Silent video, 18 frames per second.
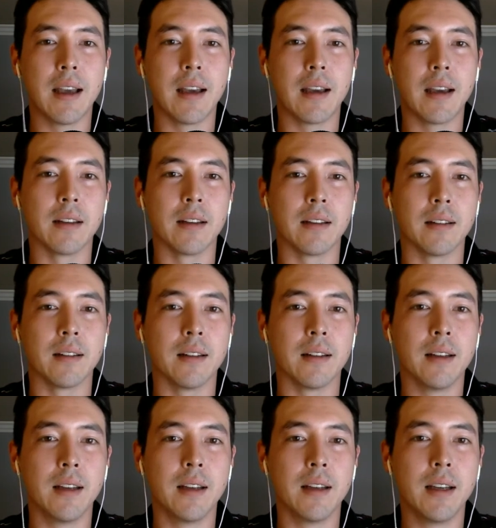
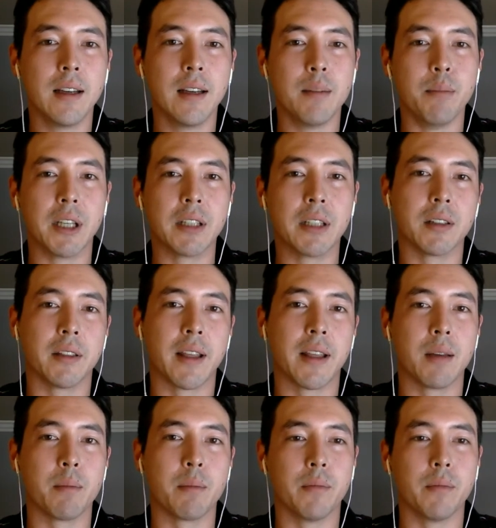And
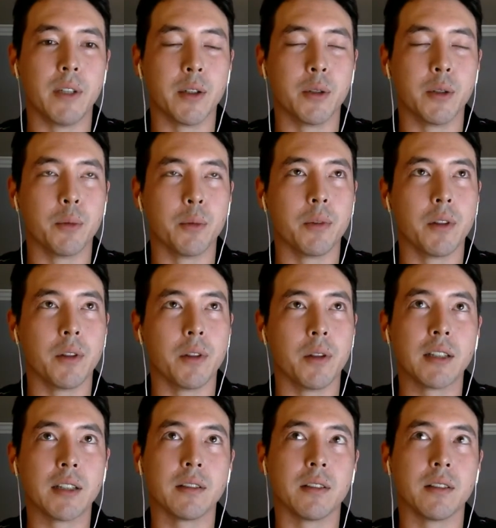mixing that, you know, the
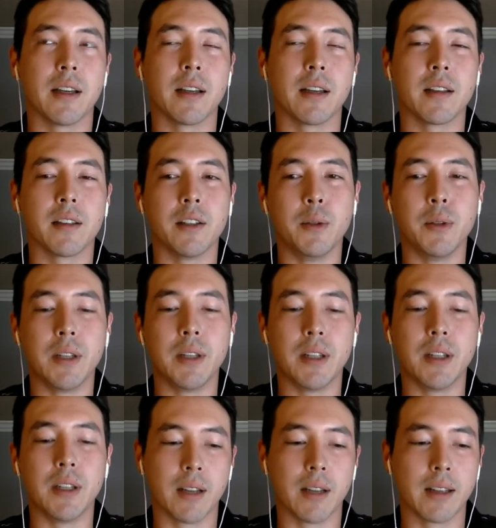passion that like you
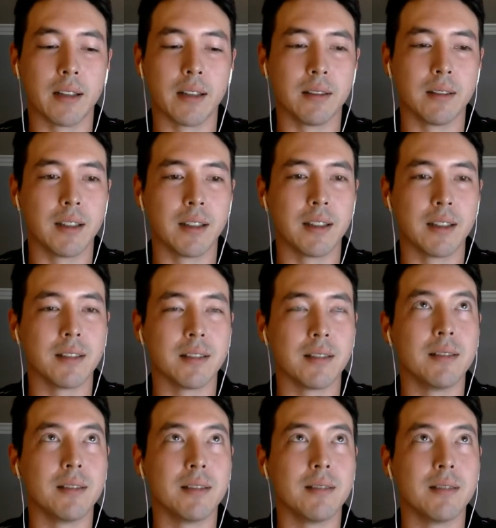need like
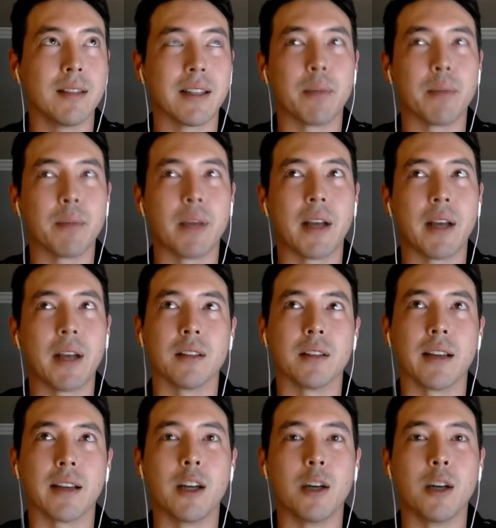a
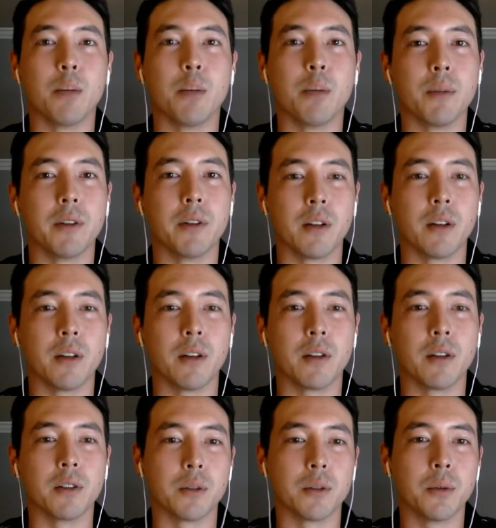passion to like help people and
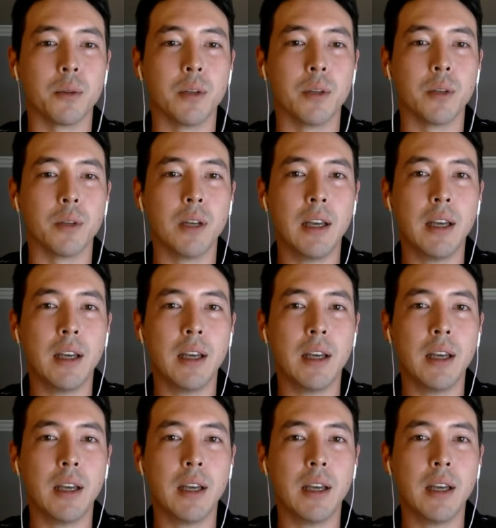also